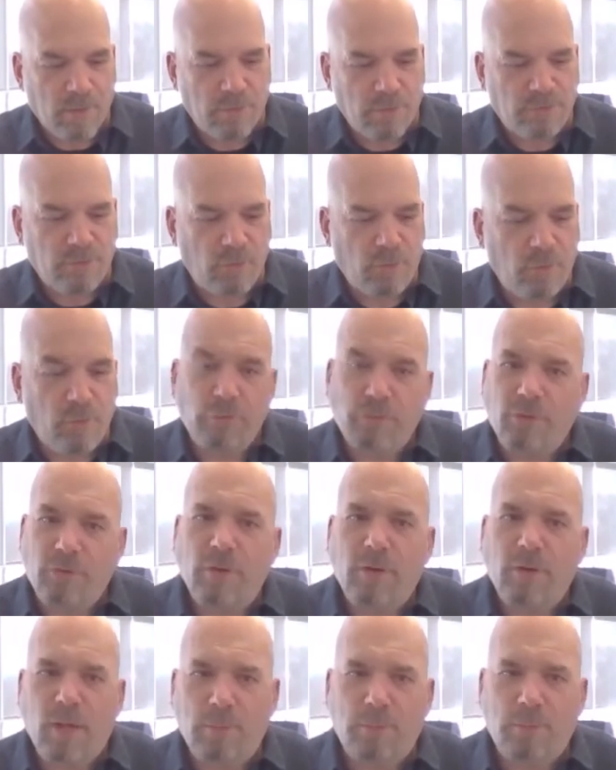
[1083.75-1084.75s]
So those
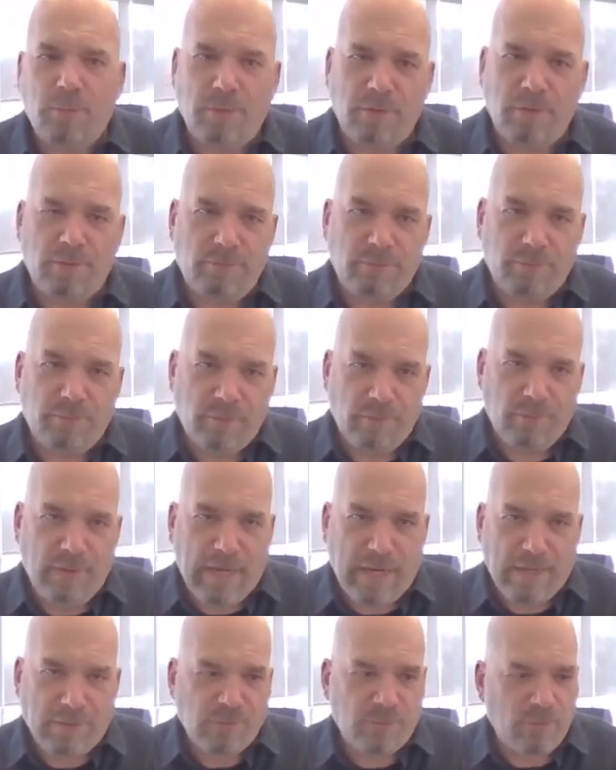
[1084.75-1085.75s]
are a couple of
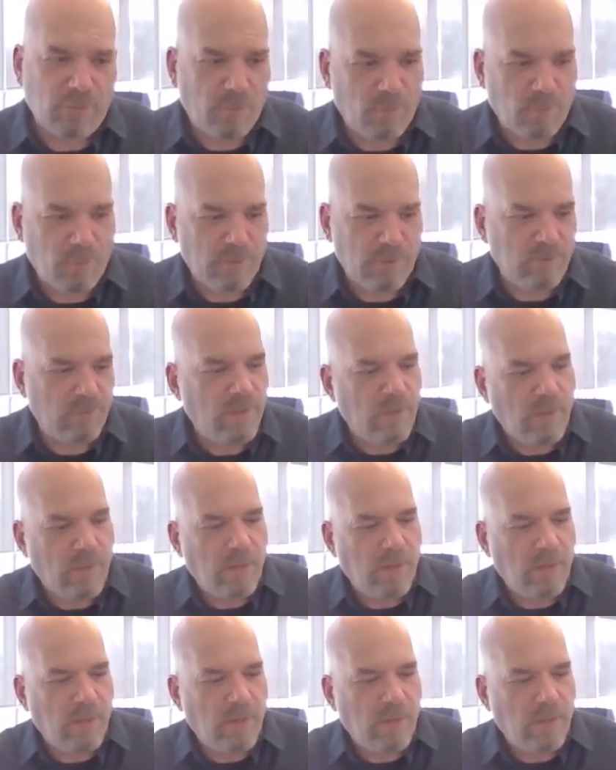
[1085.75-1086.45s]
natural ones.